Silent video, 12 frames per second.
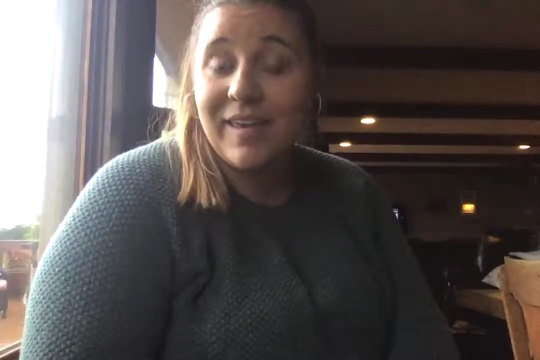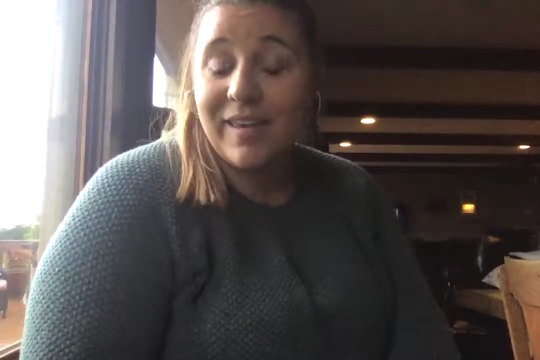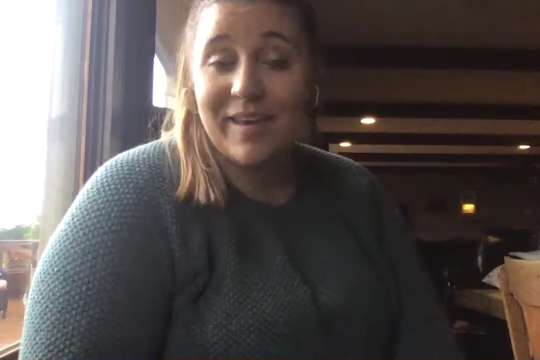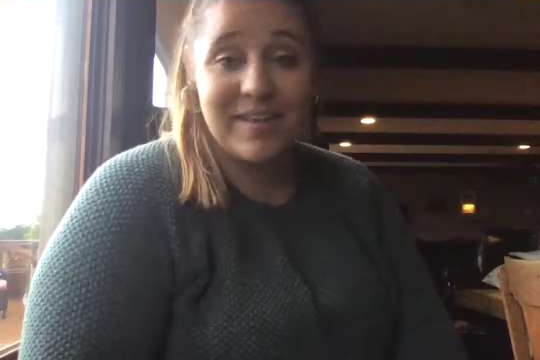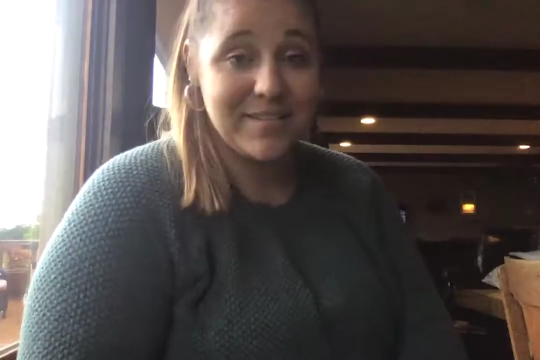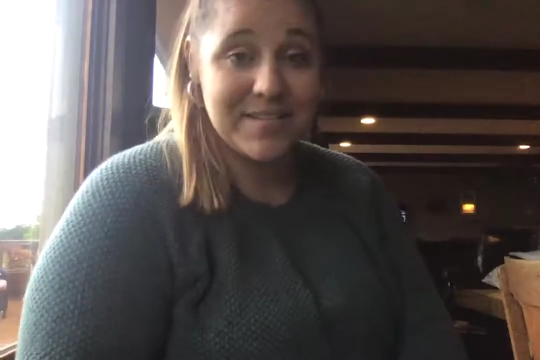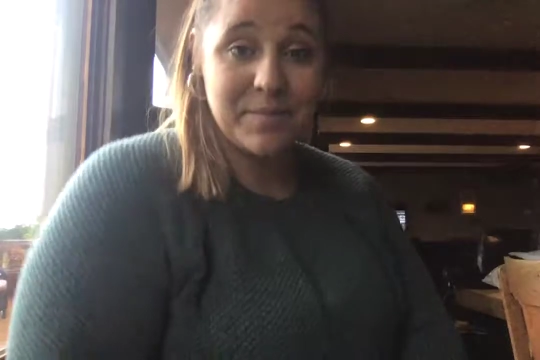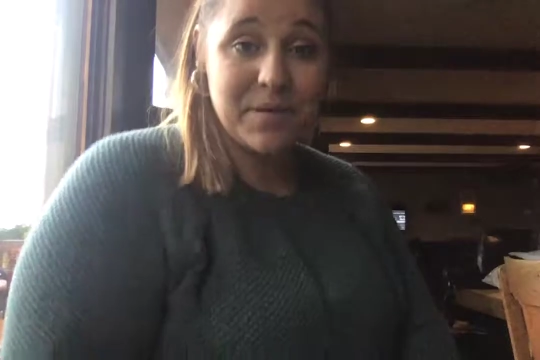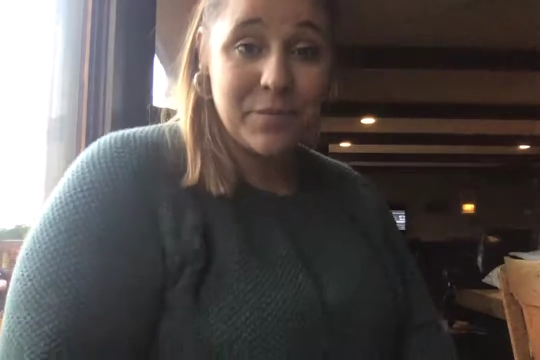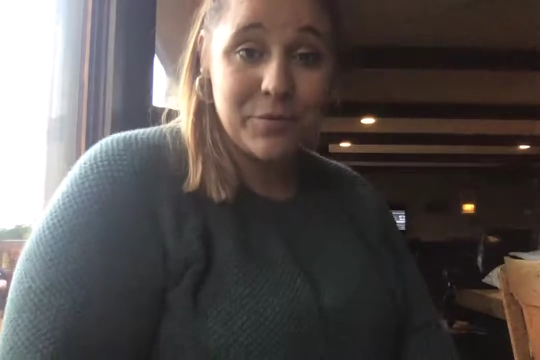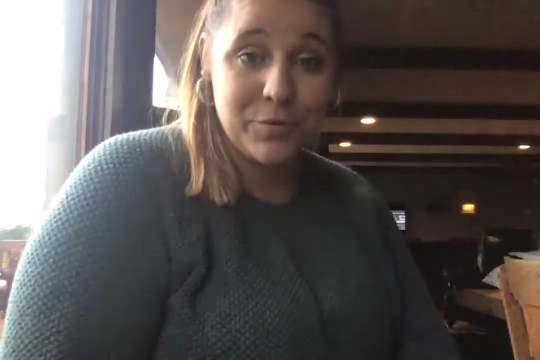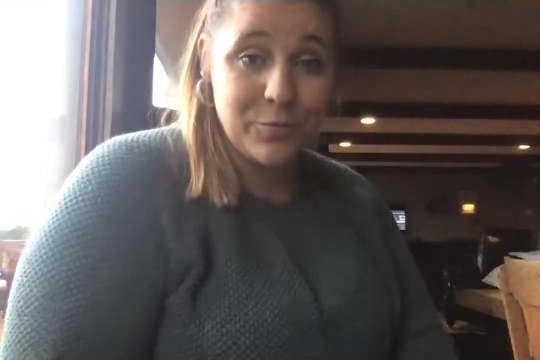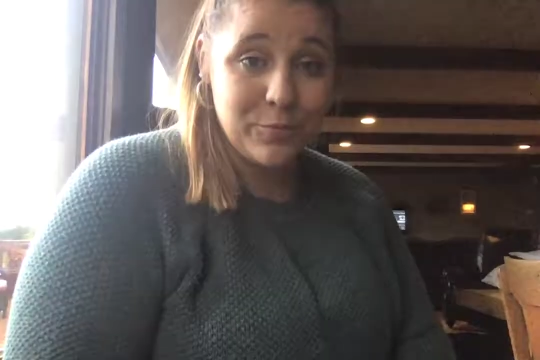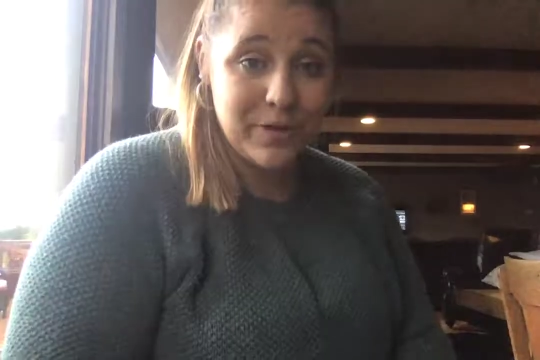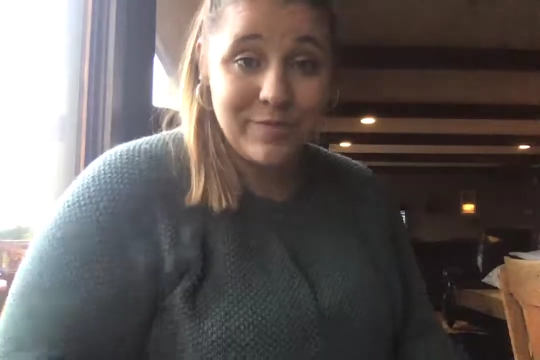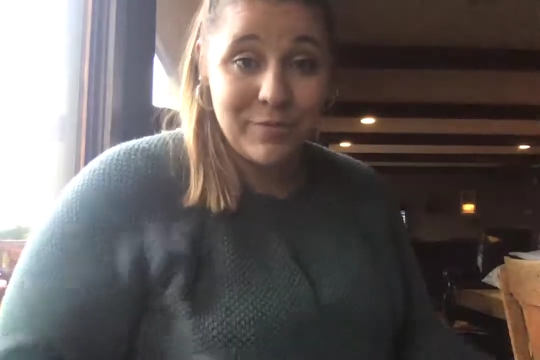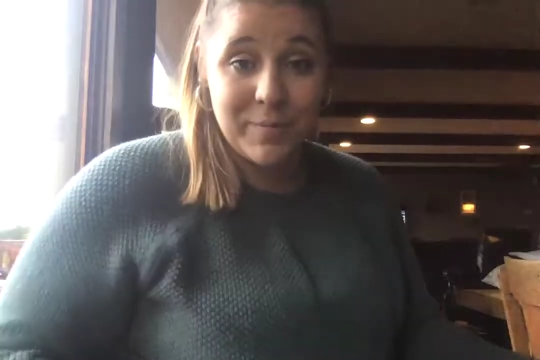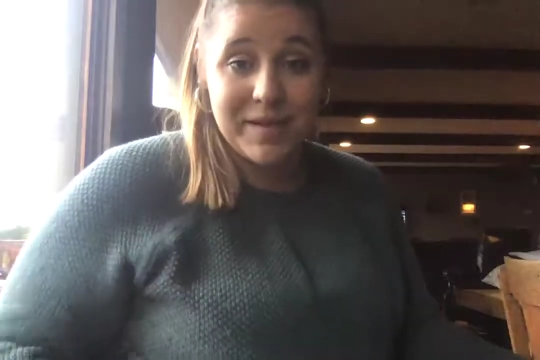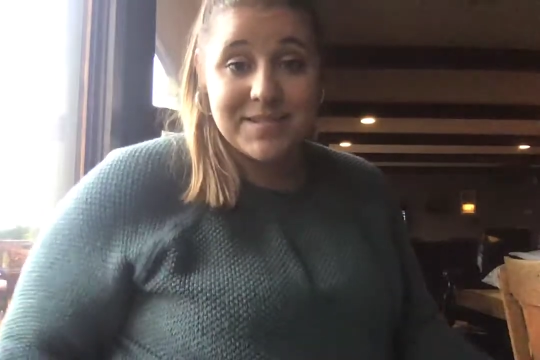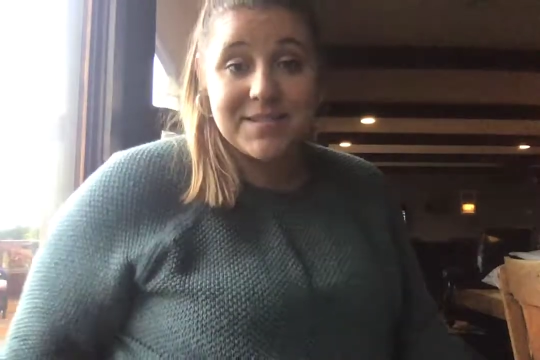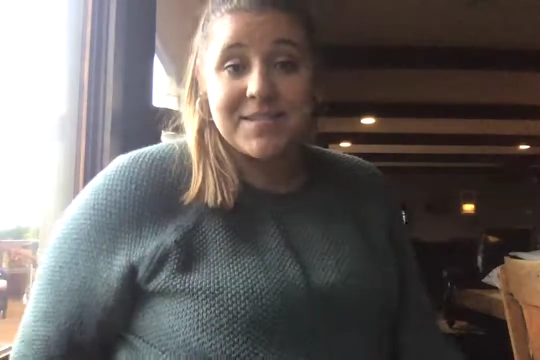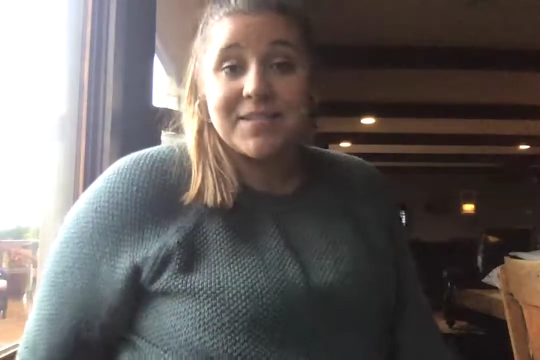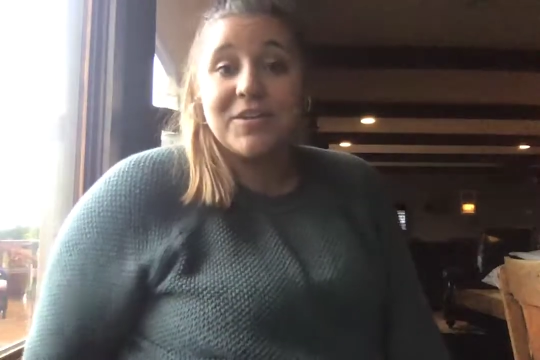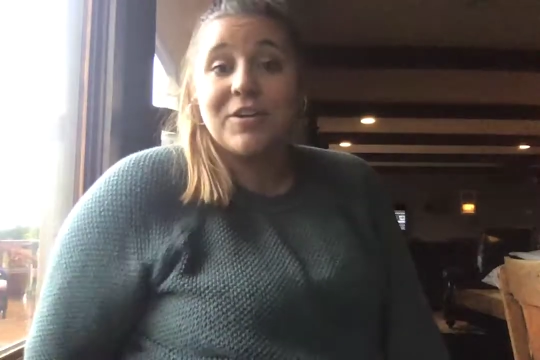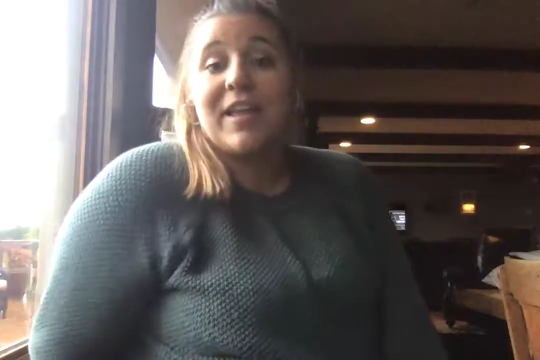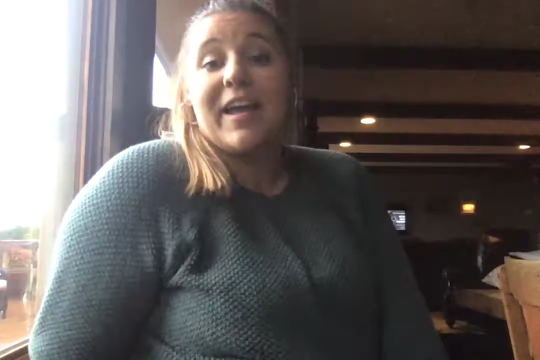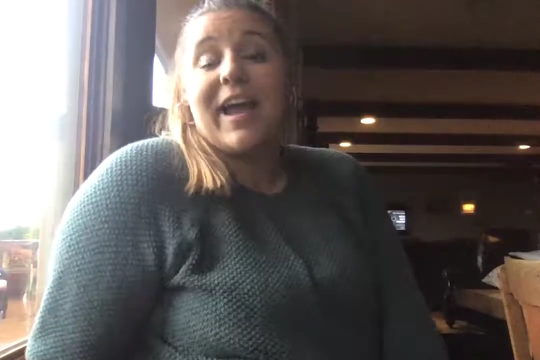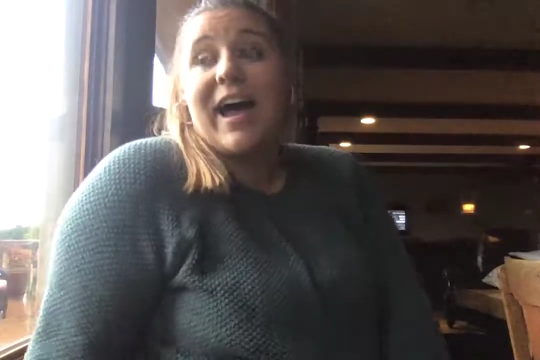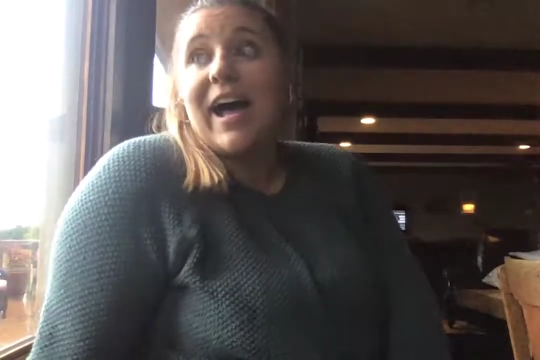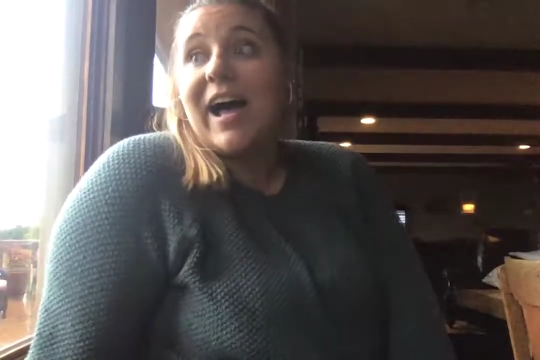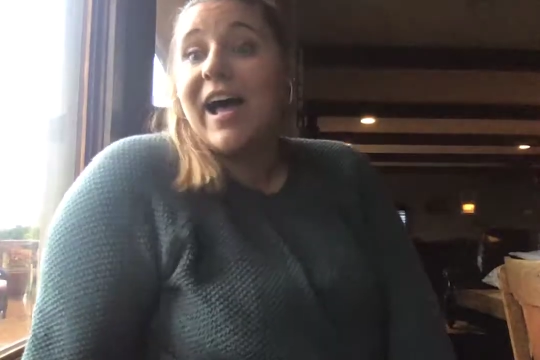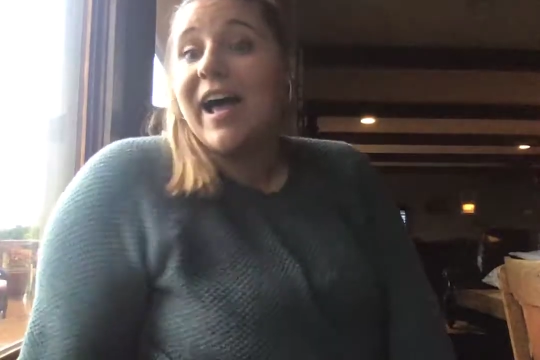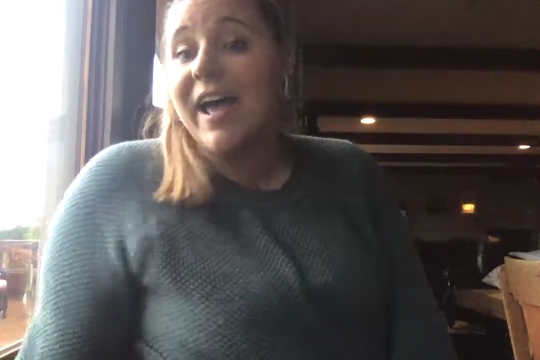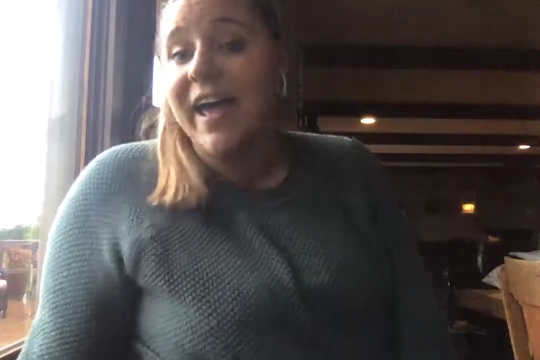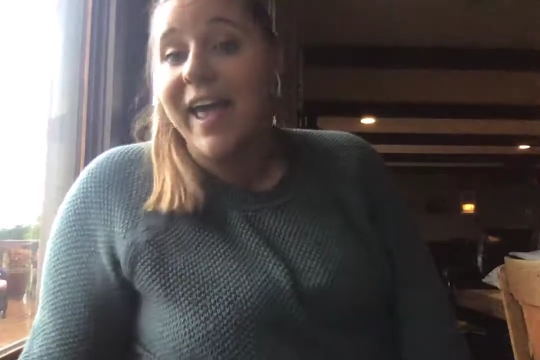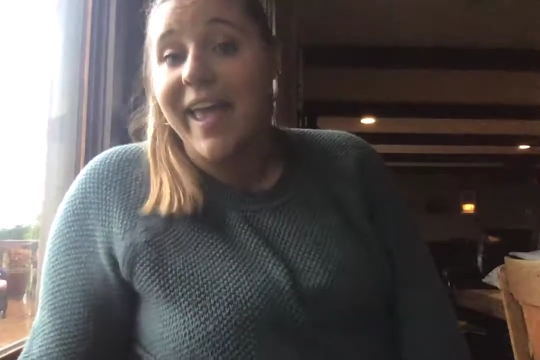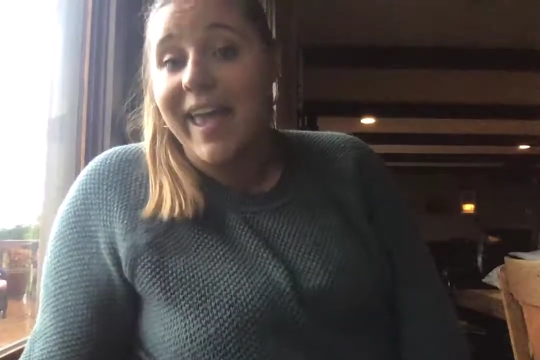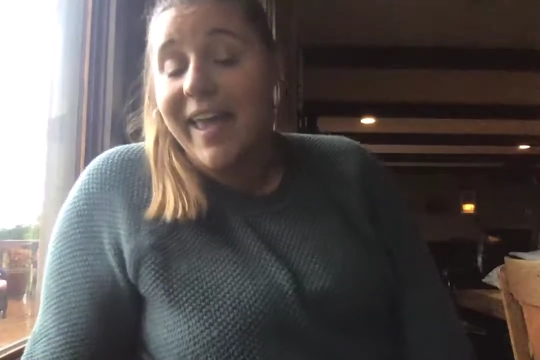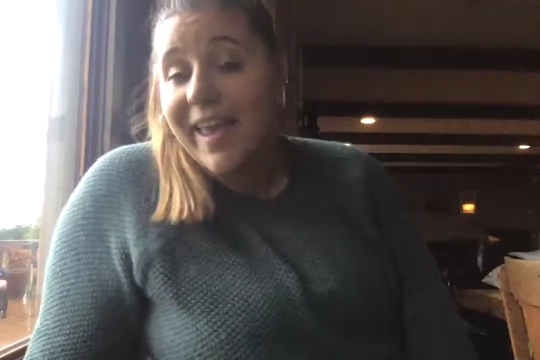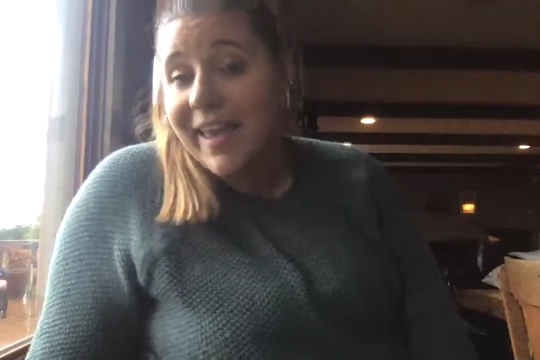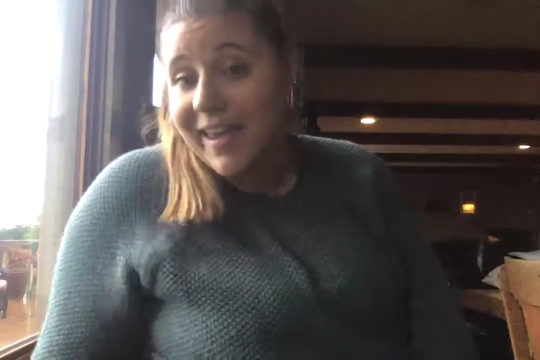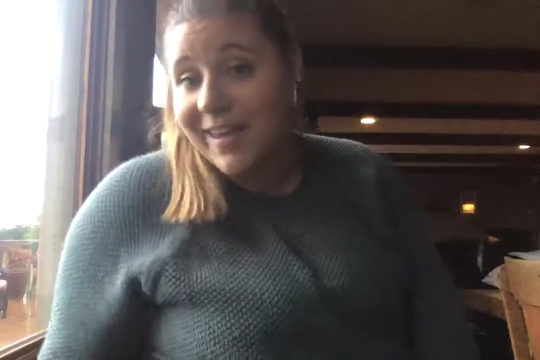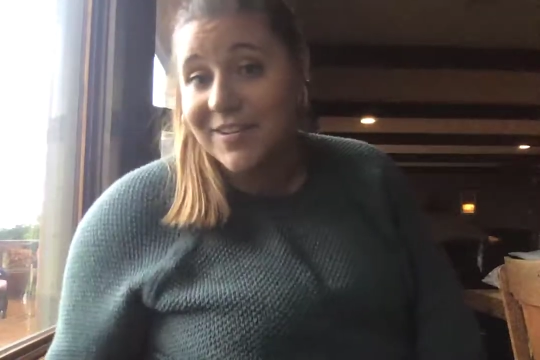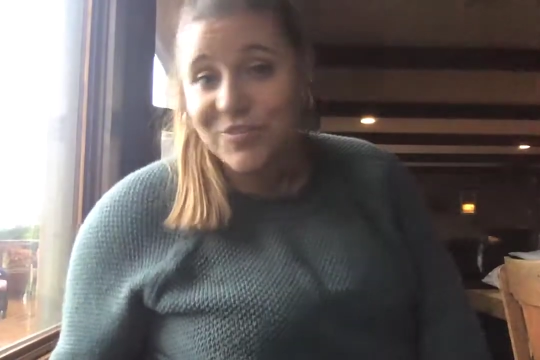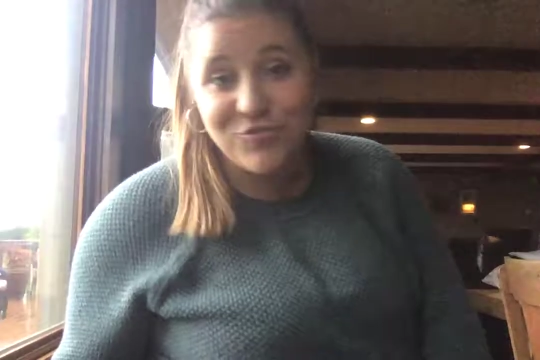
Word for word: And some people who read romances and they're like, I